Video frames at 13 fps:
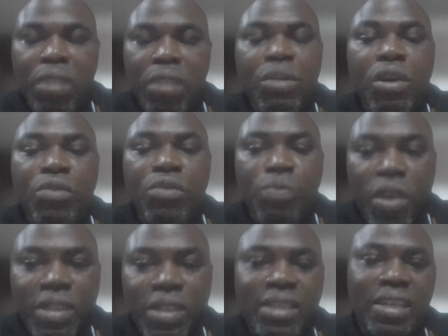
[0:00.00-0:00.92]
Because
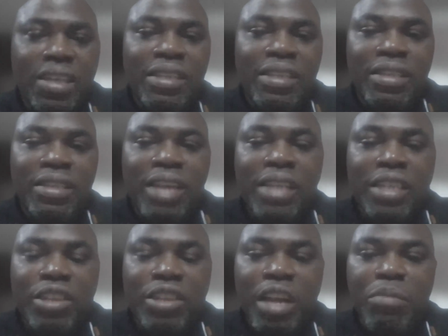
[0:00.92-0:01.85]
once a cesarean
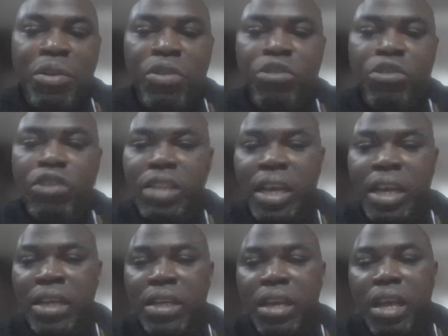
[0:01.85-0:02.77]
section has been conducted,